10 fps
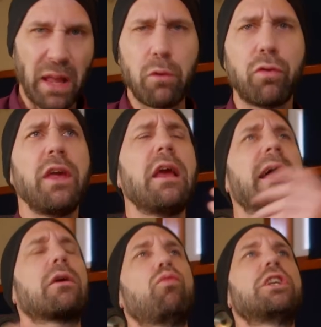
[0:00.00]
I was thinking,
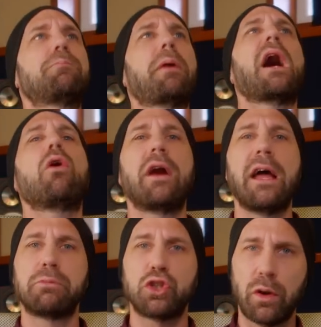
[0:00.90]
like, which power
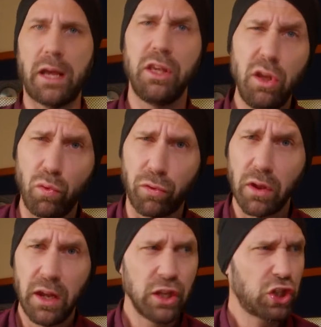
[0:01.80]
amp should I use?
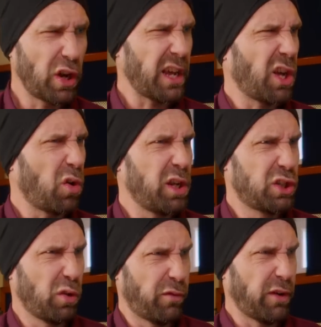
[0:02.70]
Should I go
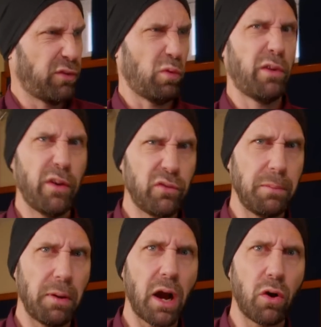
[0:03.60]
into a
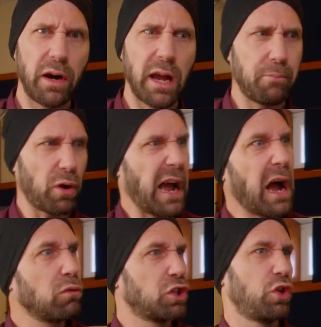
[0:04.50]
5150 power amp, or
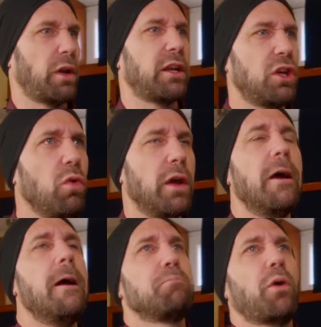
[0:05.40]
how should I do it?
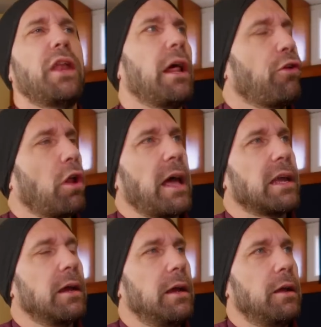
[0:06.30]
But then I thought,
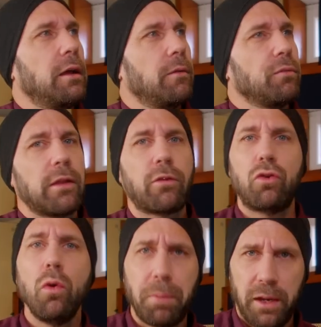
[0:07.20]
like, that's
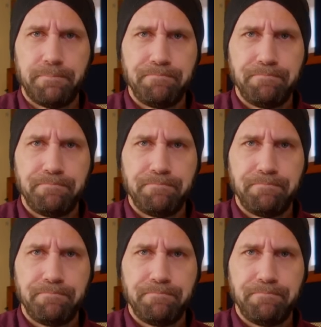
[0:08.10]
stupid.